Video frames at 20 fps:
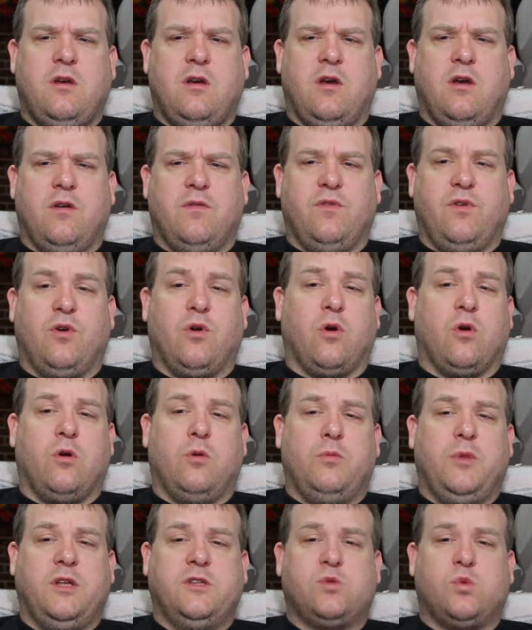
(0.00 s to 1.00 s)
of
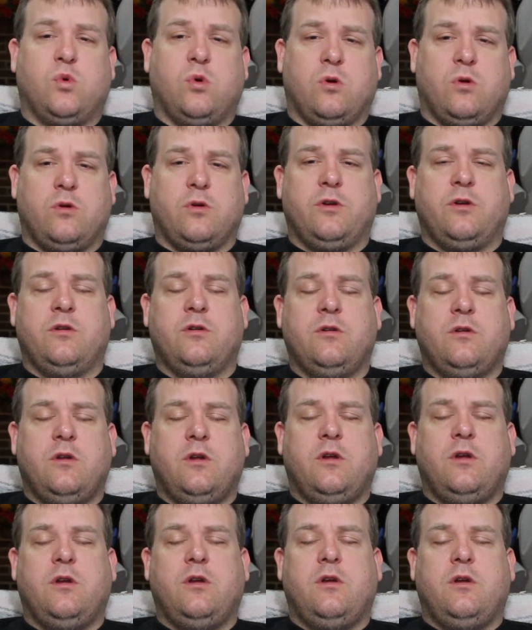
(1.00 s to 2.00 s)
Girl Meets World,
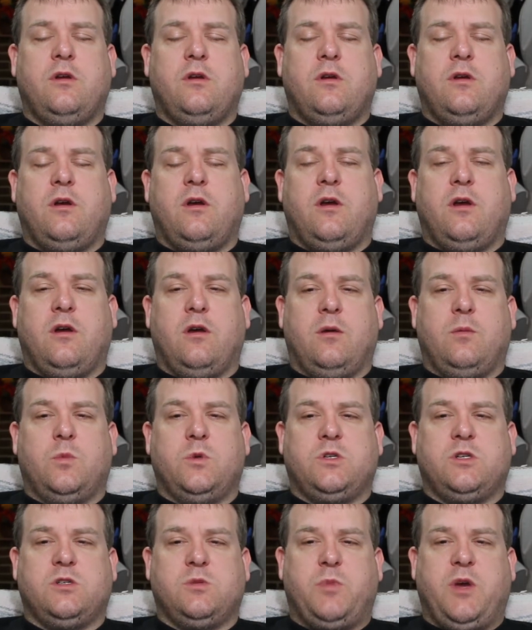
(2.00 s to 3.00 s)

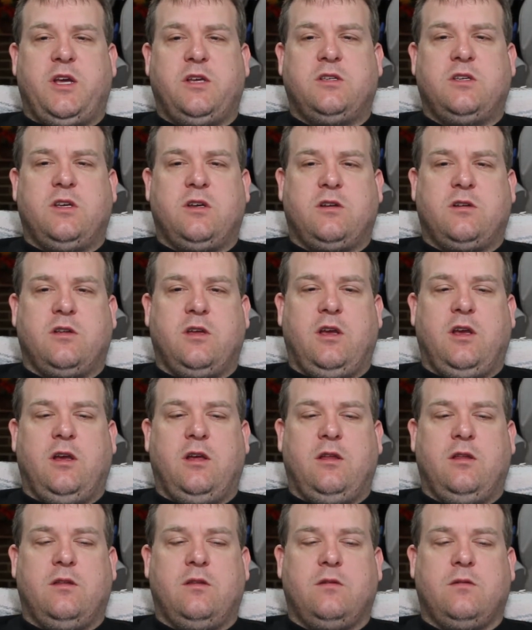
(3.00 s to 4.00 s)
which is
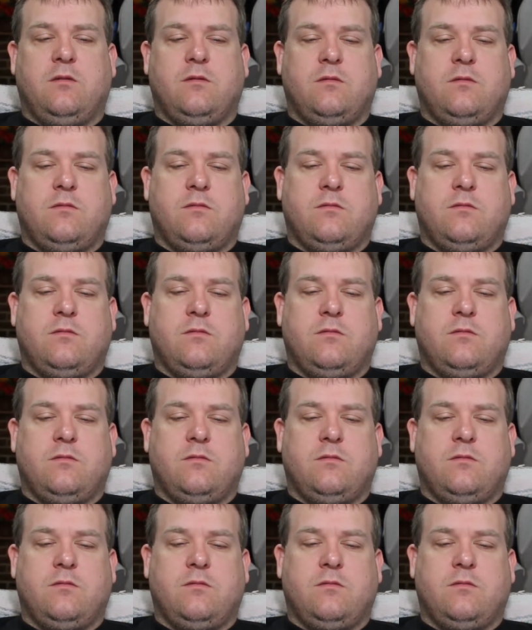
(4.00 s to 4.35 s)
basically